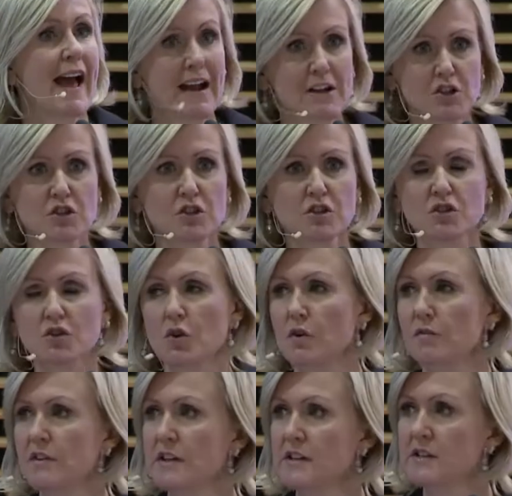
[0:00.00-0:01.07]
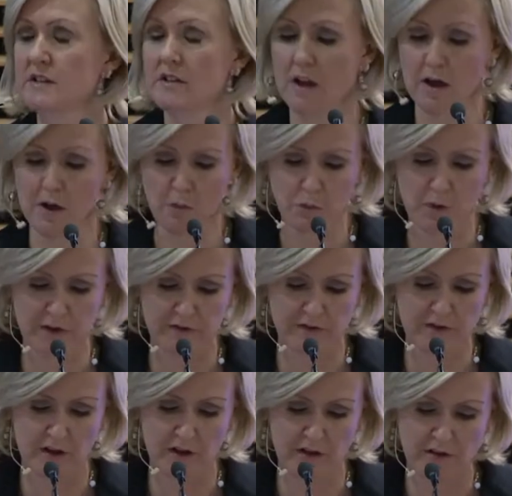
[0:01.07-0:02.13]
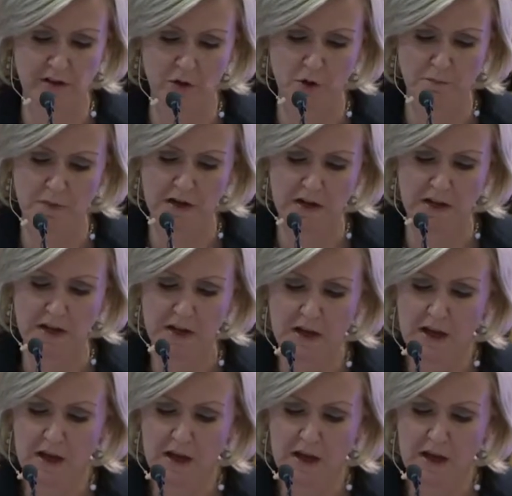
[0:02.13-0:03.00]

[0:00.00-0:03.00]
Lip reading: Action Service with the committee,